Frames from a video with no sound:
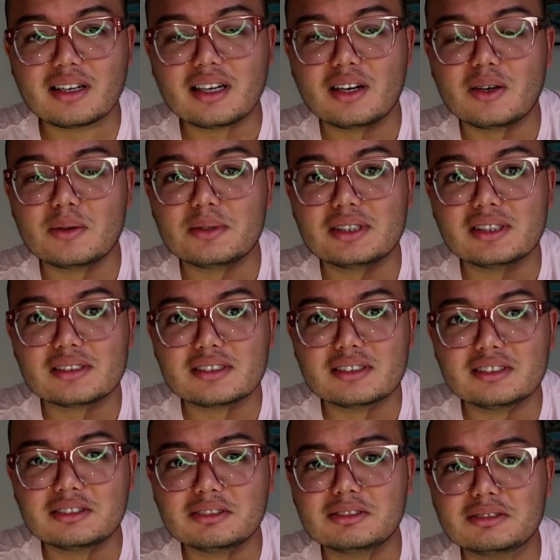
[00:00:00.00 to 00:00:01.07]
I hope he doesn't,
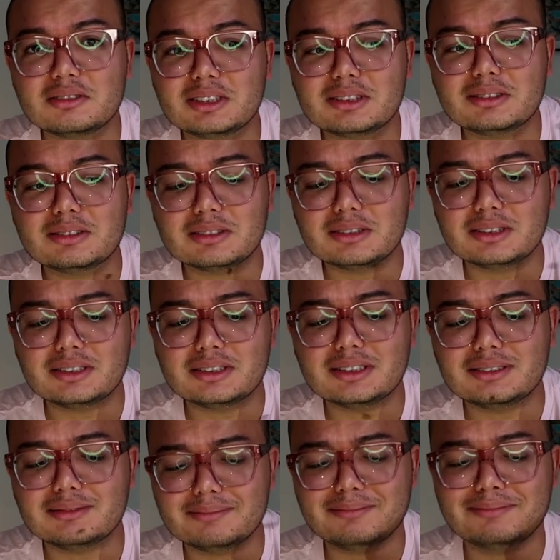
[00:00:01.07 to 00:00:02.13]
oh my
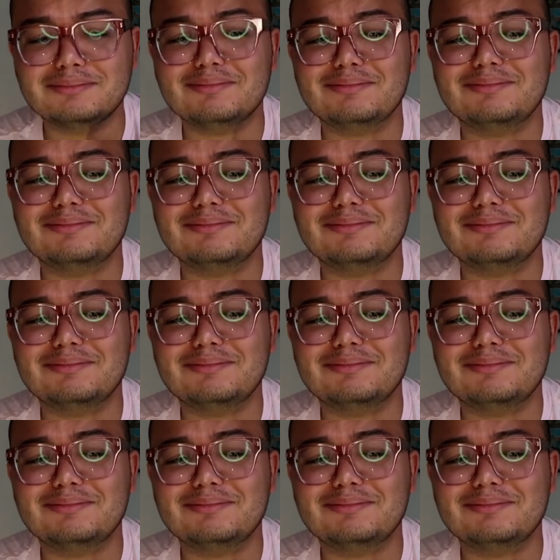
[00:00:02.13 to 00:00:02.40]
god.